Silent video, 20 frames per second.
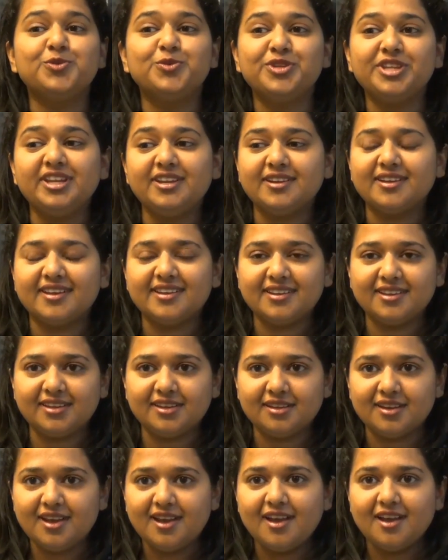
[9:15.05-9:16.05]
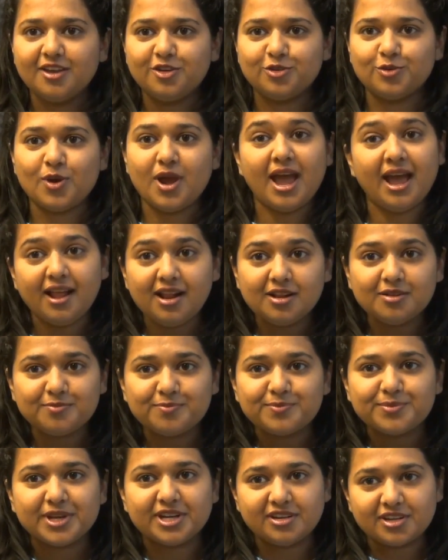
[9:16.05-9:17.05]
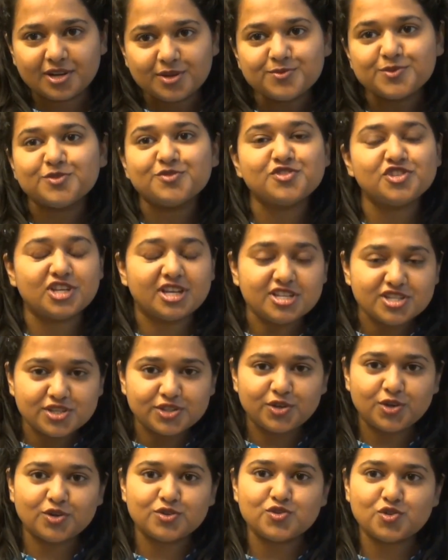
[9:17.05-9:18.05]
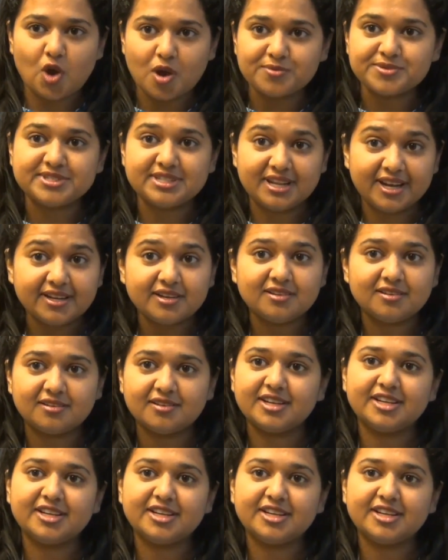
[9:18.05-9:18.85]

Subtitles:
need any help in terms of changing your jobs later,